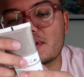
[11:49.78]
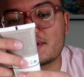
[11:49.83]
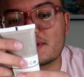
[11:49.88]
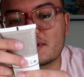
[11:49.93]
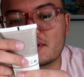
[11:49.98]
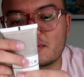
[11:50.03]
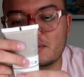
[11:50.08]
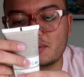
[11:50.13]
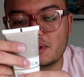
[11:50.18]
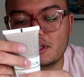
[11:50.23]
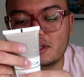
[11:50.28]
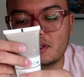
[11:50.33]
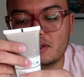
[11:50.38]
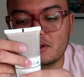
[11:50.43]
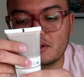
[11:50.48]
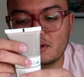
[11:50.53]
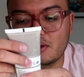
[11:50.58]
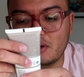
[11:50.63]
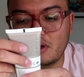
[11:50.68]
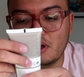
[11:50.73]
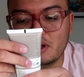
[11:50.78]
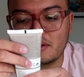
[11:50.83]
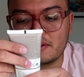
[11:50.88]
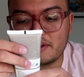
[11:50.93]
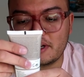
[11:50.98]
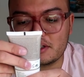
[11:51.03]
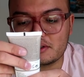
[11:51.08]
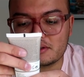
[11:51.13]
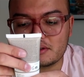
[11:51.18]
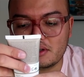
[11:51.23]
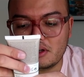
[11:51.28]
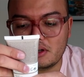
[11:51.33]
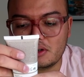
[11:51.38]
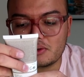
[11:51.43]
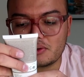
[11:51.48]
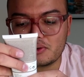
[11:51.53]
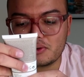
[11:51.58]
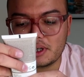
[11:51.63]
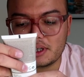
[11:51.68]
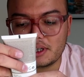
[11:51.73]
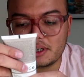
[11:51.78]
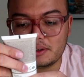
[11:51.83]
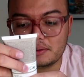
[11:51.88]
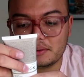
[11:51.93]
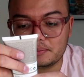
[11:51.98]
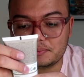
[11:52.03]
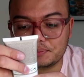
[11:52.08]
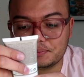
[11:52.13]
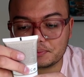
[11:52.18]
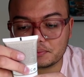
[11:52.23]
course, we know all of that already.